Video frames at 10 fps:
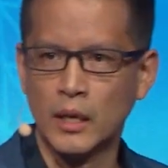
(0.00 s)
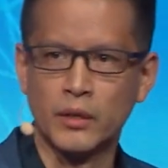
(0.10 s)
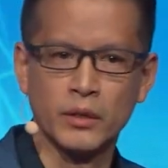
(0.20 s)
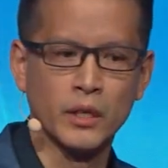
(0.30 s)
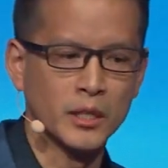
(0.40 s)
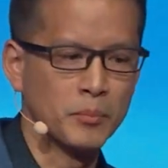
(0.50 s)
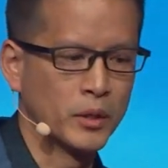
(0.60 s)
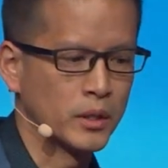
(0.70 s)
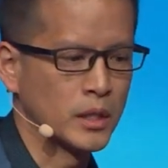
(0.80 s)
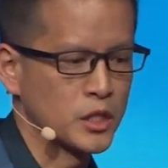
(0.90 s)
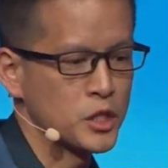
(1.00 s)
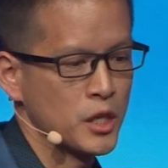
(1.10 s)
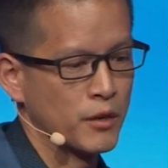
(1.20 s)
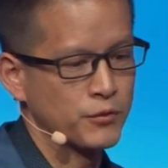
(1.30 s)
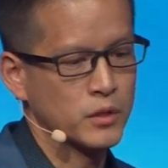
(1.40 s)
and their inability to
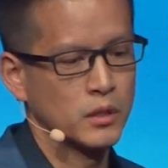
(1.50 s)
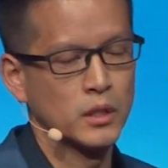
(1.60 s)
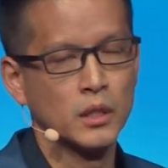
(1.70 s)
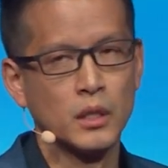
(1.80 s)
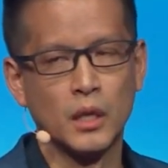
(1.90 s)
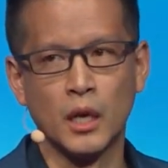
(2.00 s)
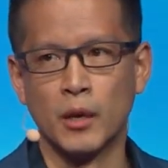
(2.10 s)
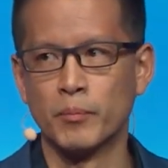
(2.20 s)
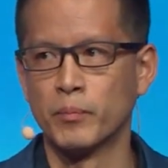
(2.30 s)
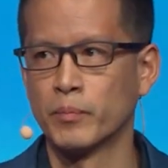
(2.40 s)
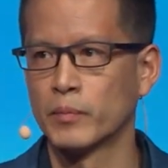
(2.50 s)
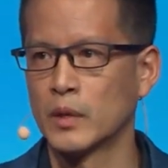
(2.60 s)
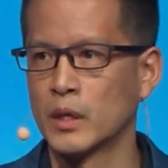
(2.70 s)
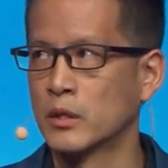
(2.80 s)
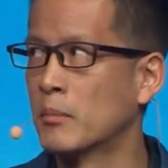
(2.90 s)
shift um,
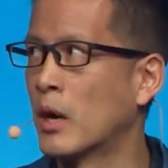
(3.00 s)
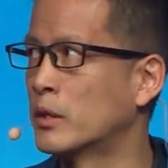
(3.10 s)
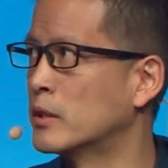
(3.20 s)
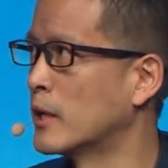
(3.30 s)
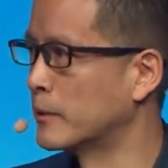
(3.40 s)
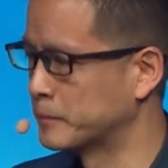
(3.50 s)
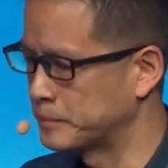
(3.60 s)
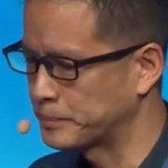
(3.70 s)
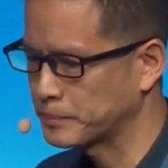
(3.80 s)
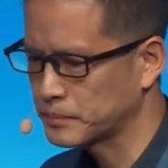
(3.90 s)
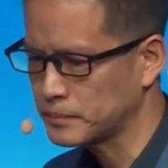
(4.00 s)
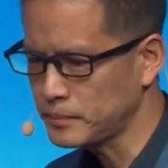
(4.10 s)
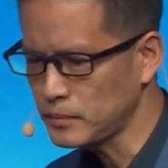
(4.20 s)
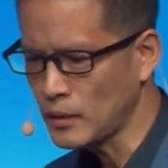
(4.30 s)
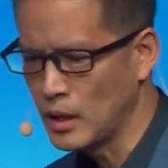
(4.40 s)
in the modern day.
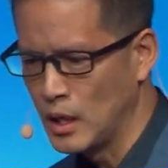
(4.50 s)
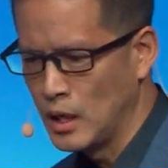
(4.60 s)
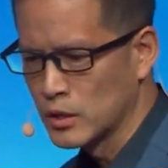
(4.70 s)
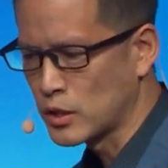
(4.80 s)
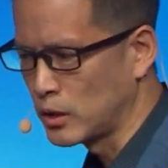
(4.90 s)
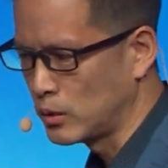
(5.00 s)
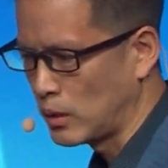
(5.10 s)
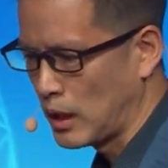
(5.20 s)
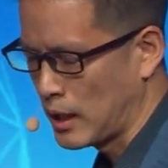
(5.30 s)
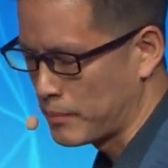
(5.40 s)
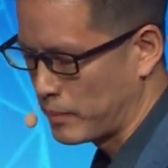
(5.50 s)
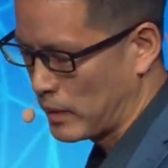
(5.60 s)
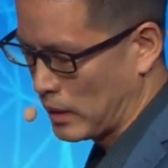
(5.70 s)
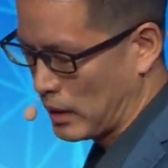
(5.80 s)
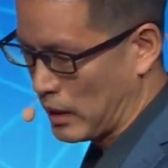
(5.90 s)
So um,
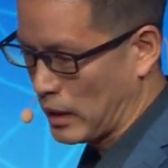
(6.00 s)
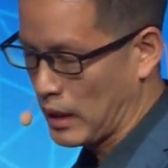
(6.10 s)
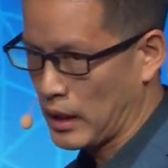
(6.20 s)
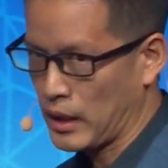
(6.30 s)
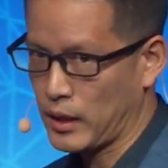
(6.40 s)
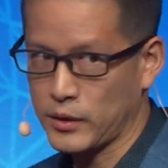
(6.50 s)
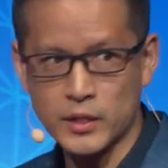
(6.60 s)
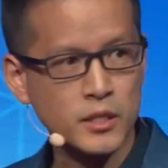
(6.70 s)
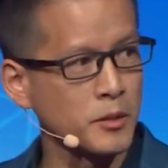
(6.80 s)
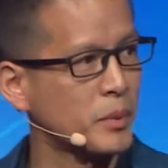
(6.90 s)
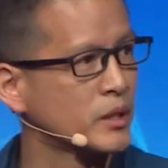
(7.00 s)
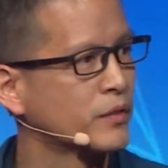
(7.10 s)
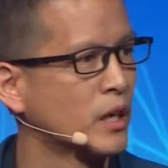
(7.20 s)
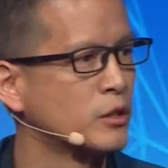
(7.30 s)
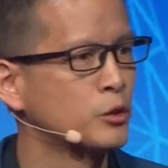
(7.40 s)
this is a bit of
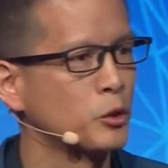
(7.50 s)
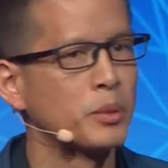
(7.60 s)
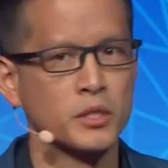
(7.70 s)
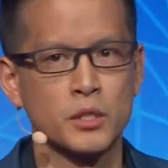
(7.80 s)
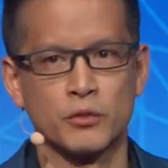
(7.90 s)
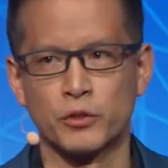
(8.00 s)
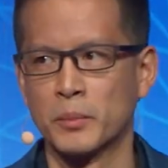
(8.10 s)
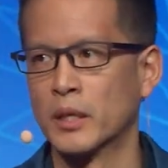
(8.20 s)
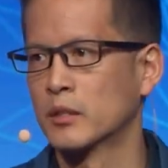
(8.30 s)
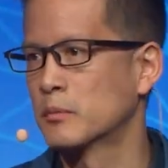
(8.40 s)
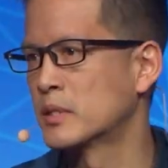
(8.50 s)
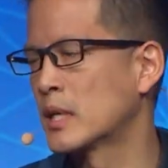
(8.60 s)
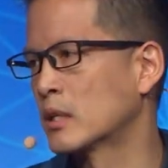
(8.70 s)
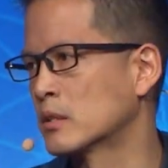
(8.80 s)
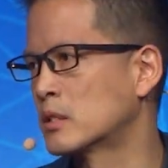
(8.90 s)
an unusual position for me to
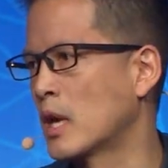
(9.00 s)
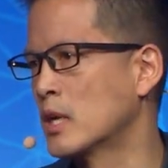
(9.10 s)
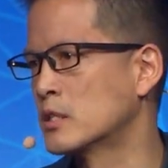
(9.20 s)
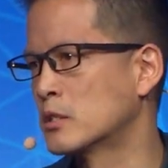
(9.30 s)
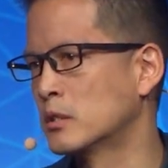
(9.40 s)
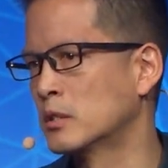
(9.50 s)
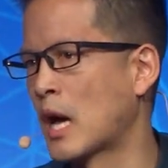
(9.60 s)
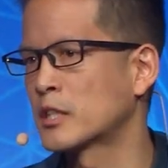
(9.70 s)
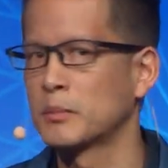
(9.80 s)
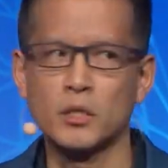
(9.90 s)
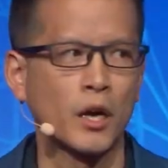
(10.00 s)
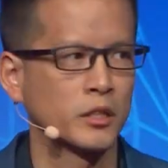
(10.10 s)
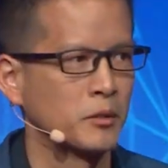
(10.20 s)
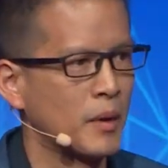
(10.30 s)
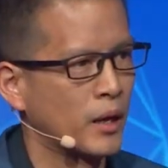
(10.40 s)
stand on stage and not to be
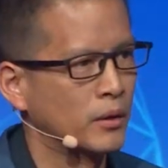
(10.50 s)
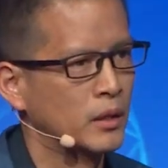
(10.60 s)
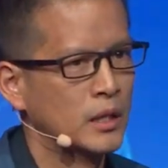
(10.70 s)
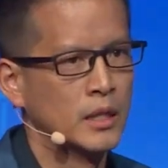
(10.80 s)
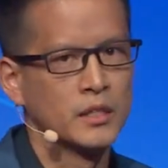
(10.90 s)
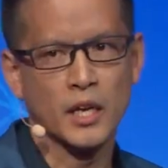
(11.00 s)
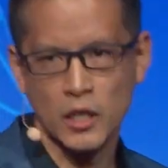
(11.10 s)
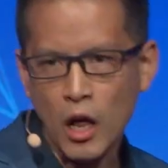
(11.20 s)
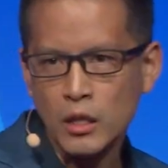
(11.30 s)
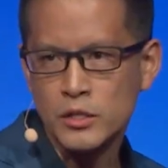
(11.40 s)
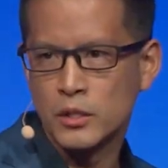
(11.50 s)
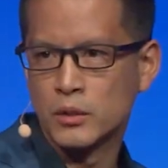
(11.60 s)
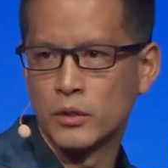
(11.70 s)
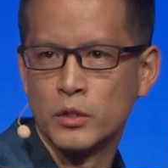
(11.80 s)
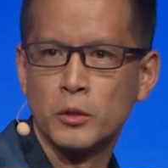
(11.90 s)
talking about technology
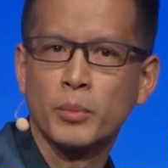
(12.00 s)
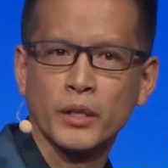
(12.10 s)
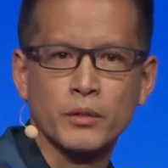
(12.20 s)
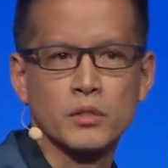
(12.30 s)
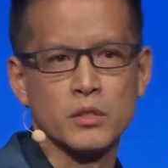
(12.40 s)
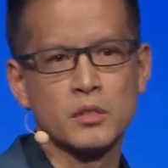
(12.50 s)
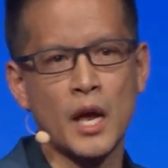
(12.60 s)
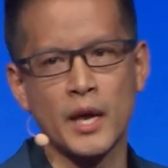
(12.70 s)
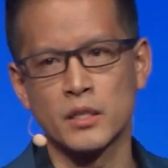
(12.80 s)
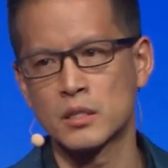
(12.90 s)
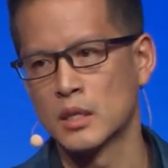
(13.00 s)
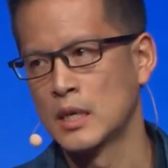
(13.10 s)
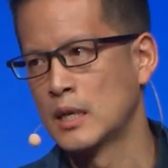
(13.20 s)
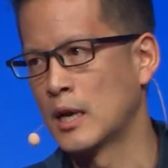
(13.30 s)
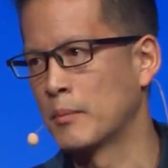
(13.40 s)
or the new breakthroughs in science.
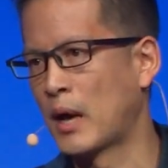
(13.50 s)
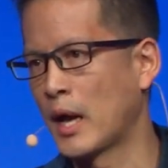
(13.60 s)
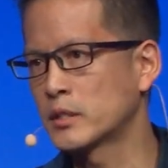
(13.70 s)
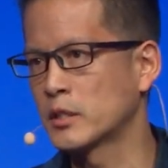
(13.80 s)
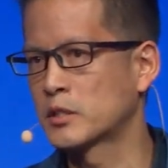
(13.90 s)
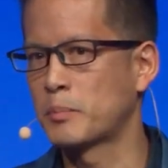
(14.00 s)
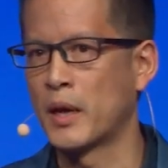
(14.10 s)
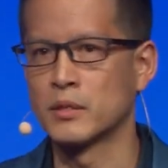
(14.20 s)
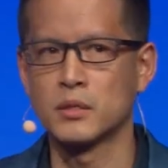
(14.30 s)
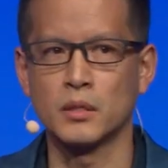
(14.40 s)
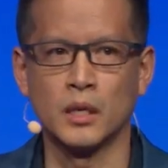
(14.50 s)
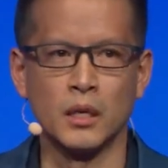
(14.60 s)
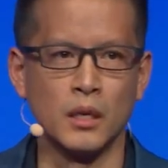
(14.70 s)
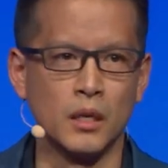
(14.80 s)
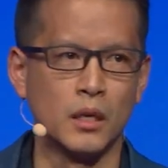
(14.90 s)
Um, I actually spent
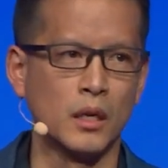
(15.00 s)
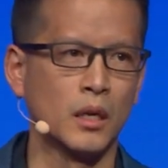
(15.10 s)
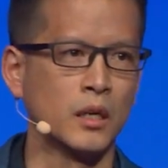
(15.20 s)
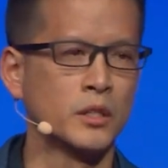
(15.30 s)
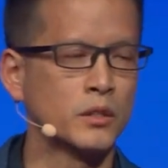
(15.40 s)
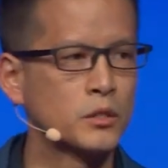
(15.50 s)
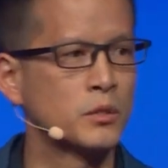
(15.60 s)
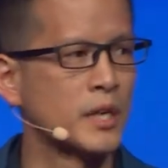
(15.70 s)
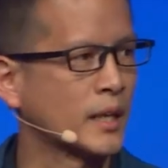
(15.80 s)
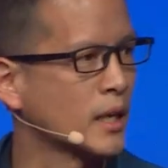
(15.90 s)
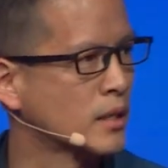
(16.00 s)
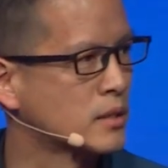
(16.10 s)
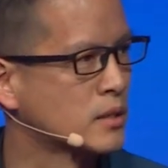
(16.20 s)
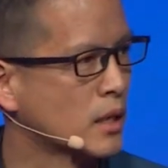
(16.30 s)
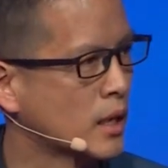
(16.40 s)
uh, uh, nearly two
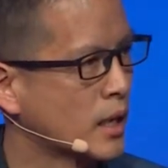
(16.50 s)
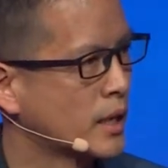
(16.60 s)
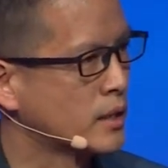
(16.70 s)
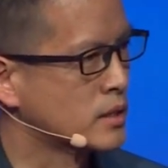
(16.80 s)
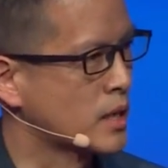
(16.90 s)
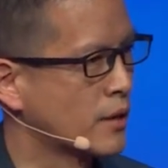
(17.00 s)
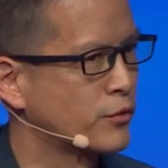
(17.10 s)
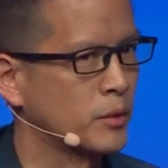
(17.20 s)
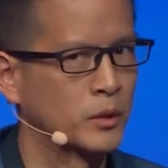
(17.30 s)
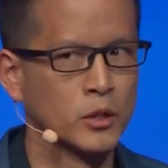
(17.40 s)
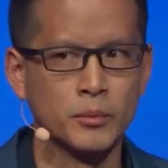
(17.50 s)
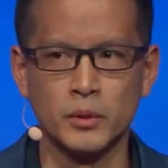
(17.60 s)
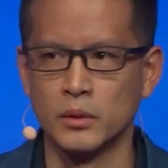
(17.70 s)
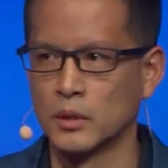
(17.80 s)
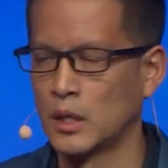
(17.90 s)
decades uh, at a design firm, a
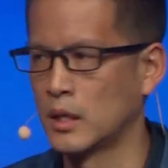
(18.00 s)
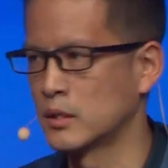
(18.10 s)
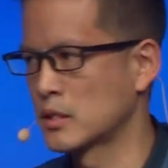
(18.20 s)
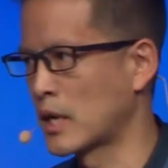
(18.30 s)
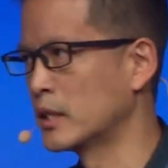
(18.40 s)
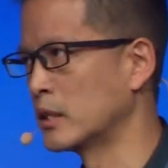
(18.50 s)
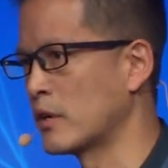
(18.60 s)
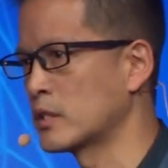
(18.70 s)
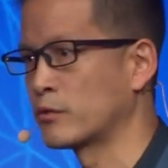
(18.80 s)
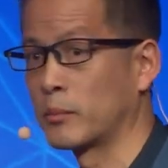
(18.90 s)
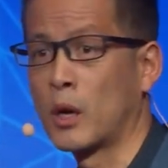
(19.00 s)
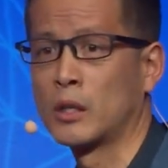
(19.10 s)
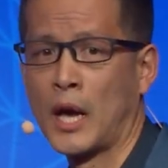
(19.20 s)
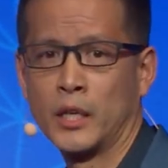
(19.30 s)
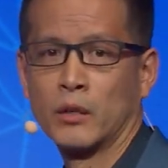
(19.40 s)
global uh, design innovation firm
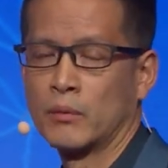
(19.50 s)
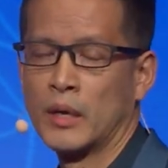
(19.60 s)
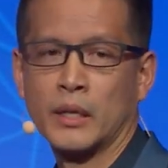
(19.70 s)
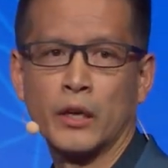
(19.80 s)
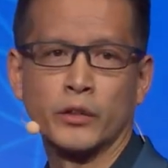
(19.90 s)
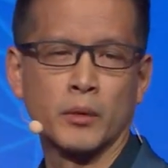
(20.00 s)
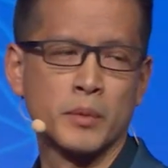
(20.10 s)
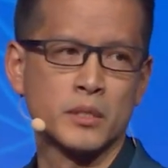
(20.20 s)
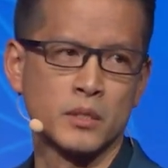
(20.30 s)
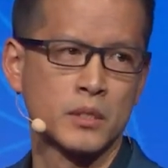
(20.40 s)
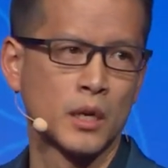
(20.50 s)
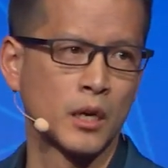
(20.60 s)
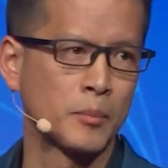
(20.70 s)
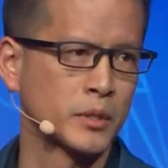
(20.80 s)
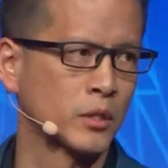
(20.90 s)
called IDEO. I ran the healthcare business there
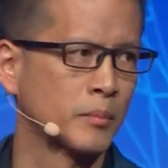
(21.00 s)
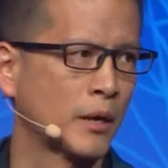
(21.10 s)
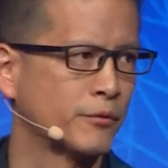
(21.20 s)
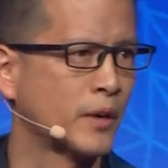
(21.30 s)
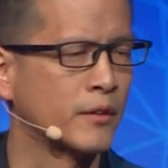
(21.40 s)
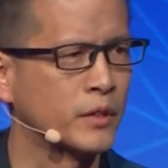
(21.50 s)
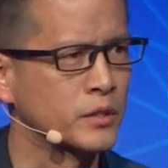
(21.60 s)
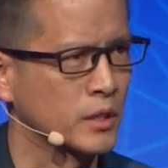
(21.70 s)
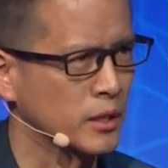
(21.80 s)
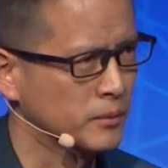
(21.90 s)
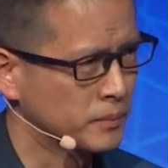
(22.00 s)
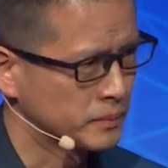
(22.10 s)
up until about five years ago.